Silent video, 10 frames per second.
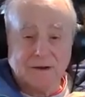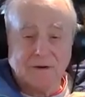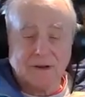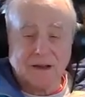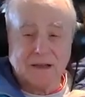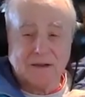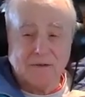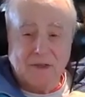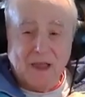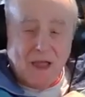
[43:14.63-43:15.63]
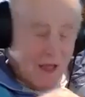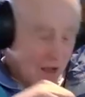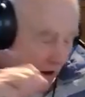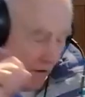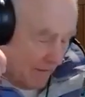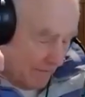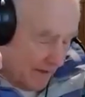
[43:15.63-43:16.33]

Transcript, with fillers: Okay. All right.